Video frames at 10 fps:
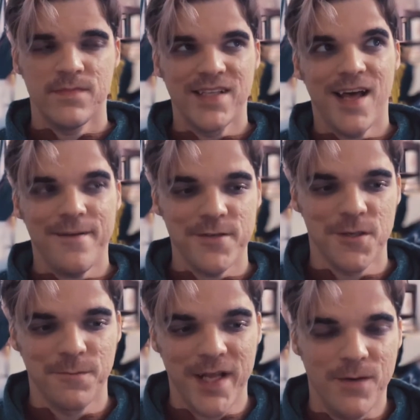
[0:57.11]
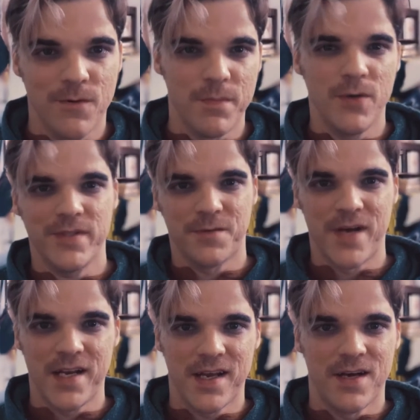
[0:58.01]
A lot of us are playing remotely
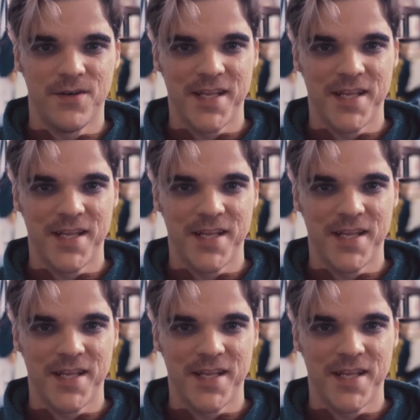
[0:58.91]
right now,